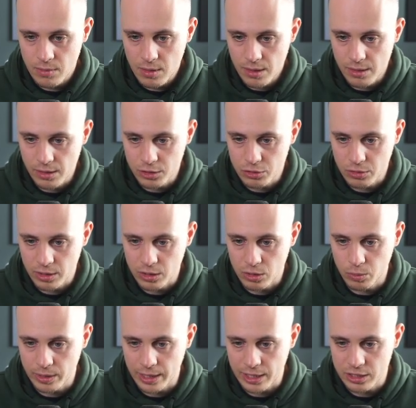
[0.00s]
then the triangle
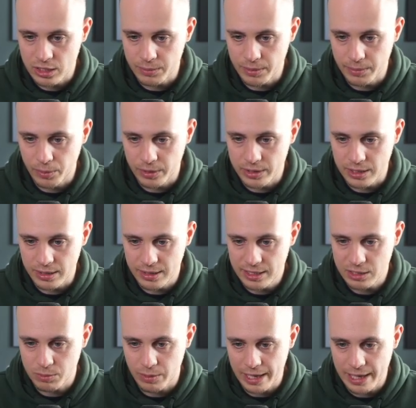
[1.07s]
would actually be pointing
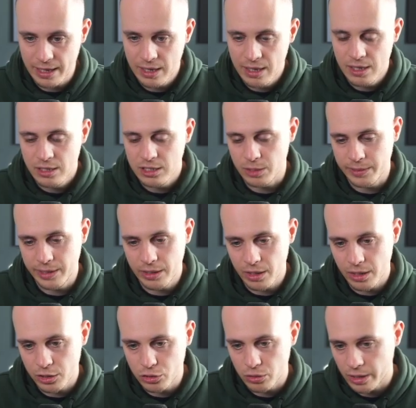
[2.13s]
this way. So we know that
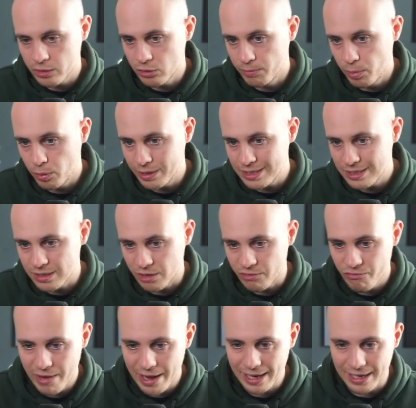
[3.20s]
the triangle points
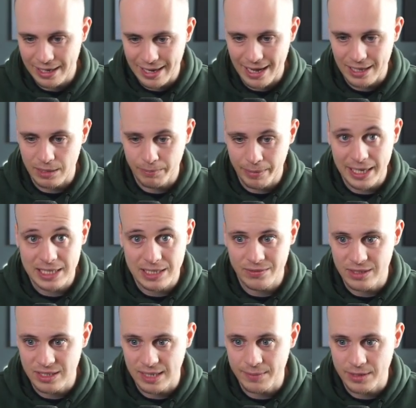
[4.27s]
directly at the base of the
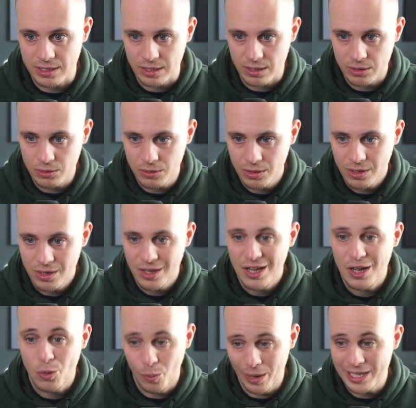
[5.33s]
semicircle,
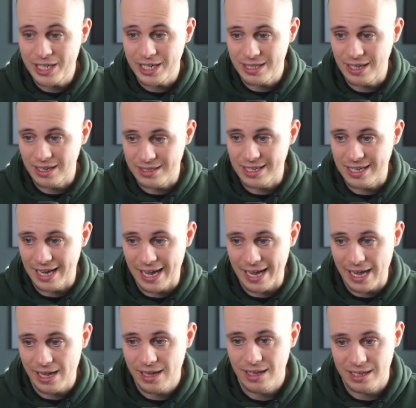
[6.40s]
which it does in
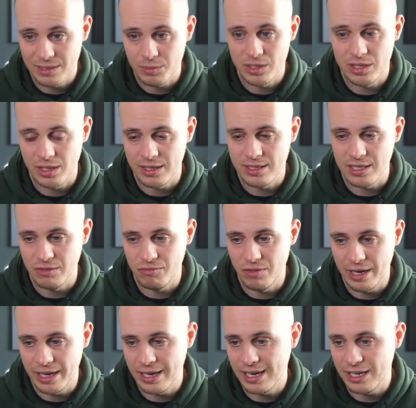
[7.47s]
A. That's precisely
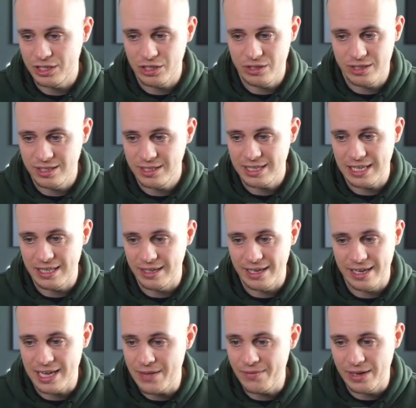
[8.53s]
right. And actually, you can see that
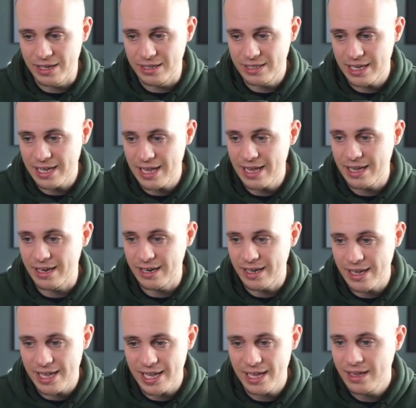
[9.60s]
even in D and in
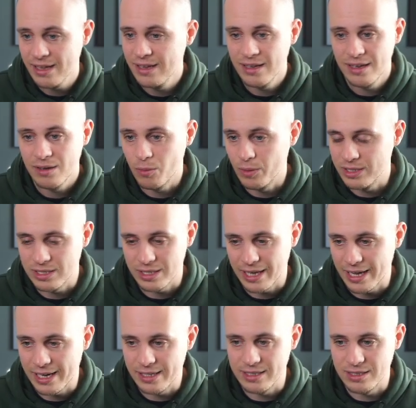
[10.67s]
E, once
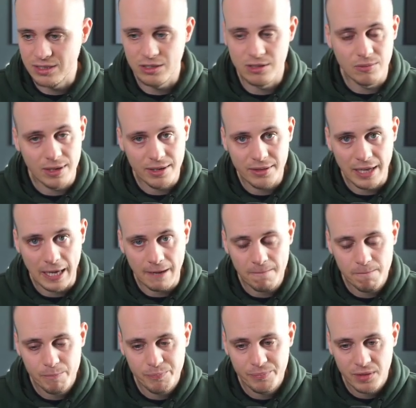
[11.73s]
again, it doesn't do the right thing.
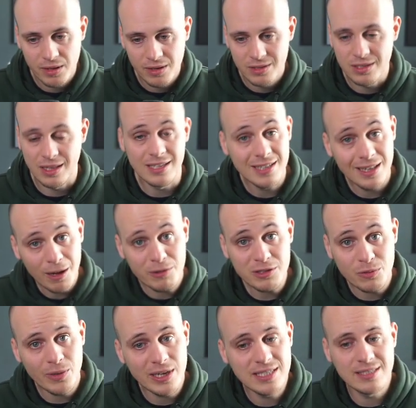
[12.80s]
So there's loads of
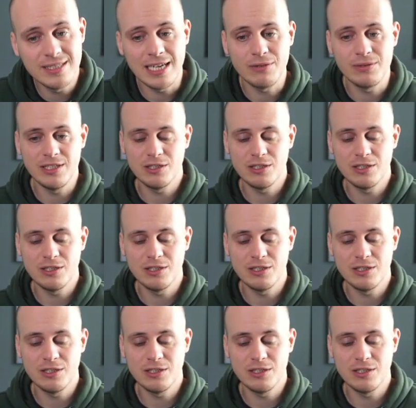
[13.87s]
ways to tackle these